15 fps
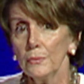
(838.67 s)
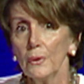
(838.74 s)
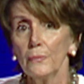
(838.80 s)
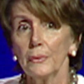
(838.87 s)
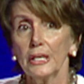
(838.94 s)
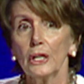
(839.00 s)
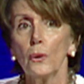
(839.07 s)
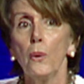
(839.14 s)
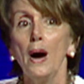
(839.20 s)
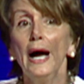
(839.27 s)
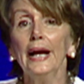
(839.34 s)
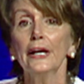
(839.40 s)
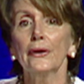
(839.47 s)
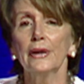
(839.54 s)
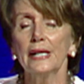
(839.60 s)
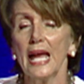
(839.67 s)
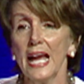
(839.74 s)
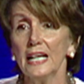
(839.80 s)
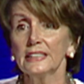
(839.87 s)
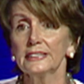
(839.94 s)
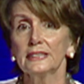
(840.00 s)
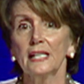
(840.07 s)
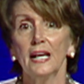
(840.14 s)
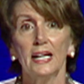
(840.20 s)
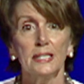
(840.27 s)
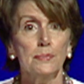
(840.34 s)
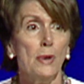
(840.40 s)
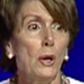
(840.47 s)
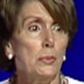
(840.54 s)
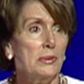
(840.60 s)
require an outside
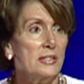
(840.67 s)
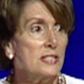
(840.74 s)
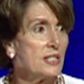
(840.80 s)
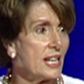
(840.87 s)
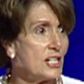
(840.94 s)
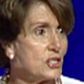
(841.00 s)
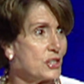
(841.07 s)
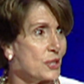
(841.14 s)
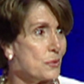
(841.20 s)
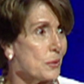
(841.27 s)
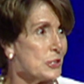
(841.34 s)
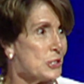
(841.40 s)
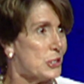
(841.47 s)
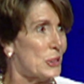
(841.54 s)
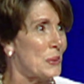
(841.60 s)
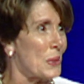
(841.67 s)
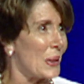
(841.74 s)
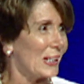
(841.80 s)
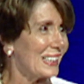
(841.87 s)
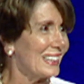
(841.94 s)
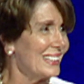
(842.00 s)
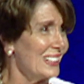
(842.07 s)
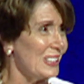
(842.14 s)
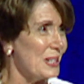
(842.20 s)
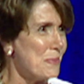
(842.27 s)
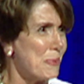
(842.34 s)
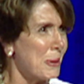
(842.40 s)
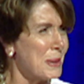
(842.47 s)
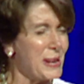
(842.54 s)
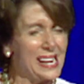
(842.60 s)
mobilization, which you are clearly
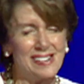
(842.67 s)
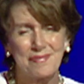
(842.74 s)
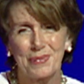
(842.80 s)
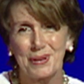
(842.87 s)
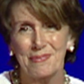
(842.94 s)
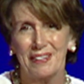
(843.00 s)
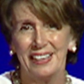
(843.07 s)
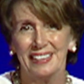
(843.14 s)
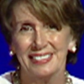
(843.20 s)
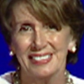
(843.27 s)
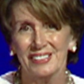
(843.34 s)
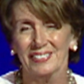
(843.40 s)
prepared to